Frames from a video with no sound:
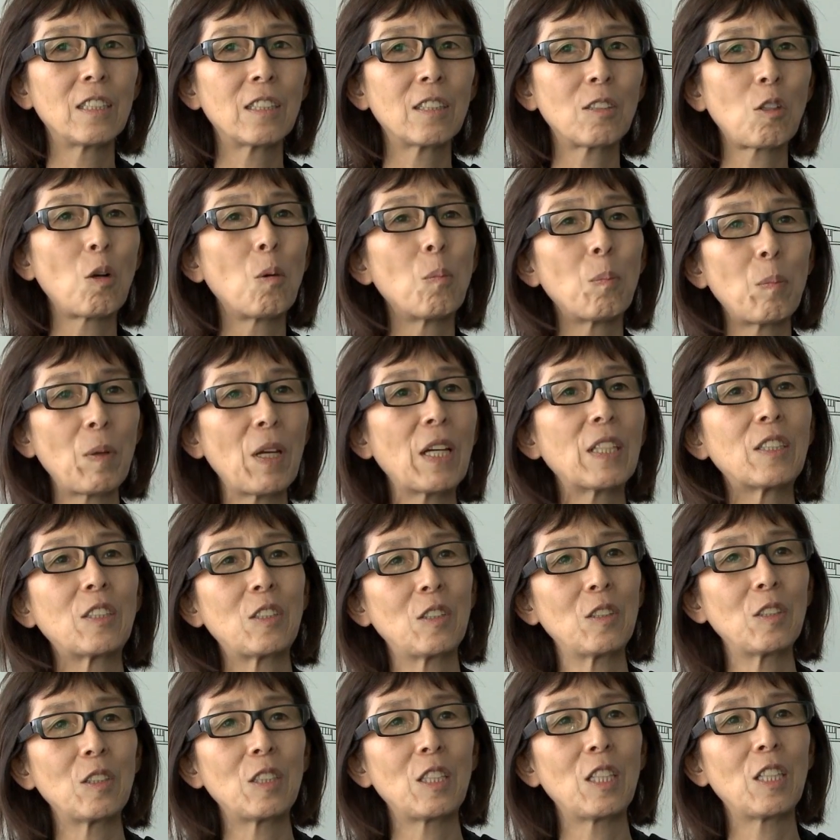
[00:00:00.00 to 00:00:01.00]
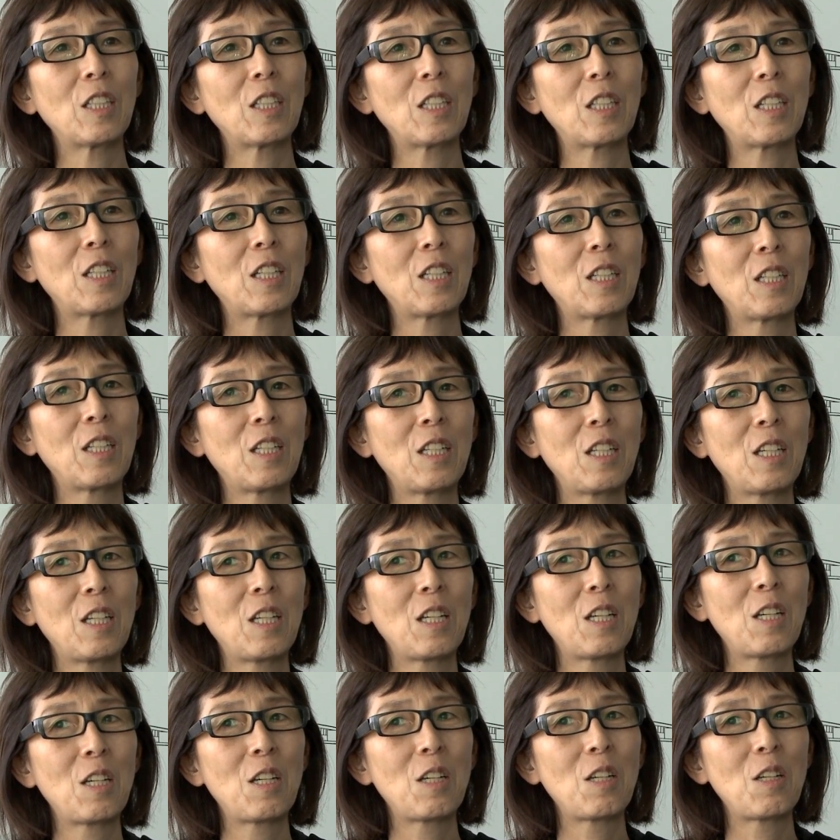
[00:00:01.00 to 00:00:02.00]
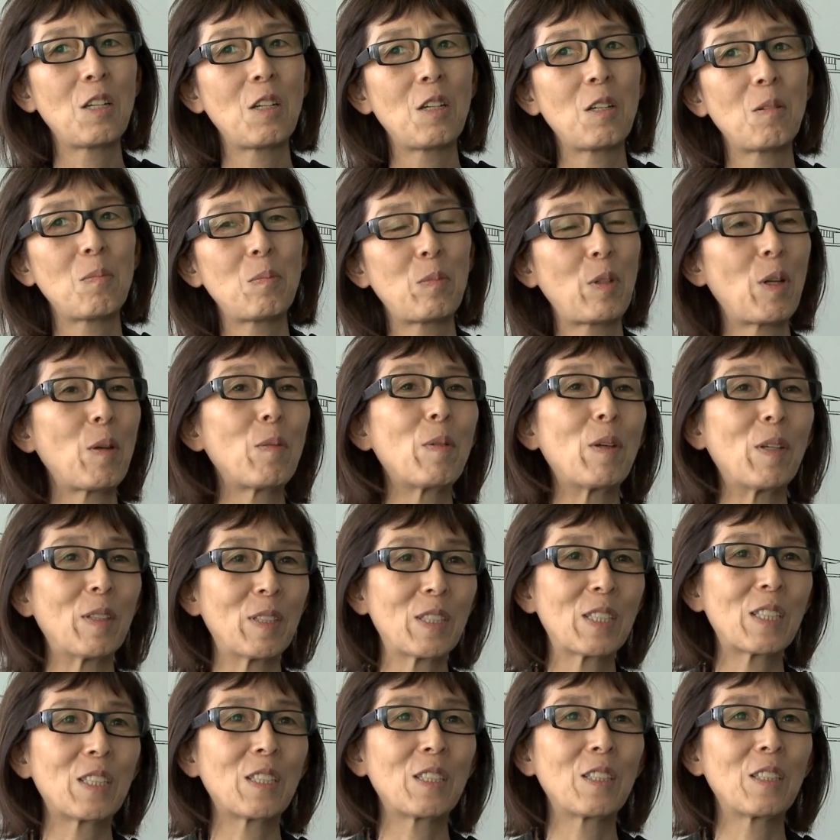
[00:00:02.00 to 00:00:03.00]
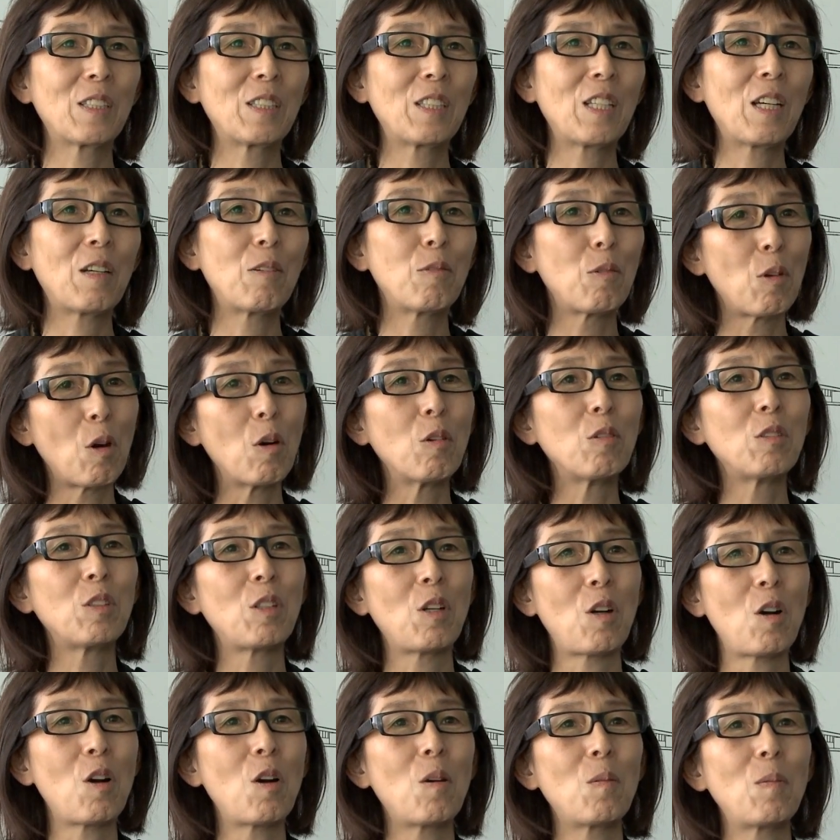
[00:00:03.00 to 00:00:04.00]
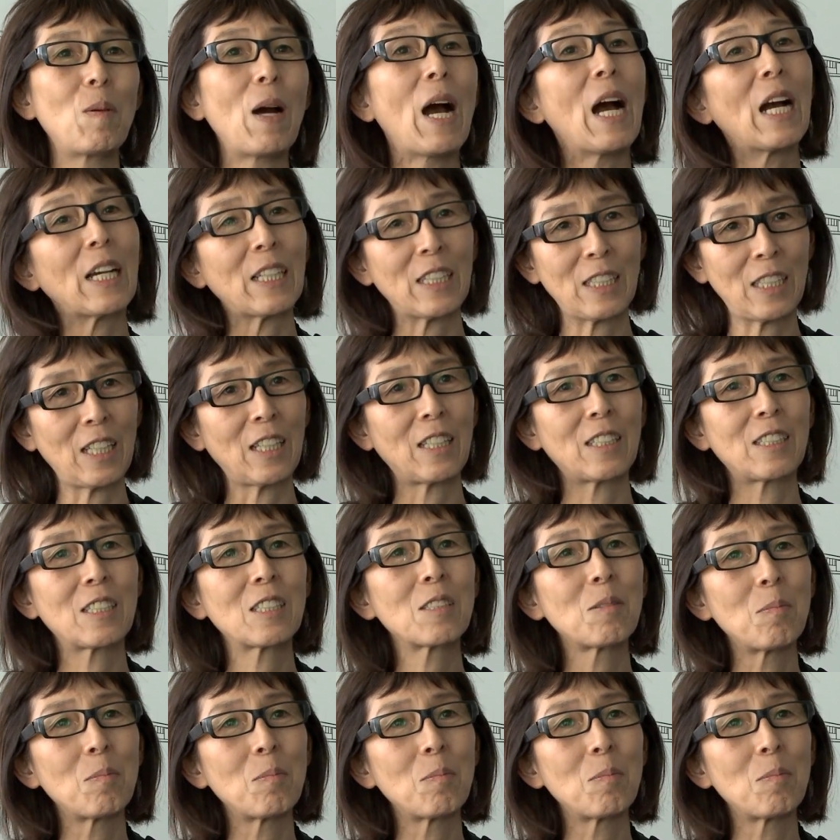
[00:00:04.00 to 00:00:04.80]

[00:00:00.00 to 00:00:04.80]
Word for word: compared to the previous the role of architects.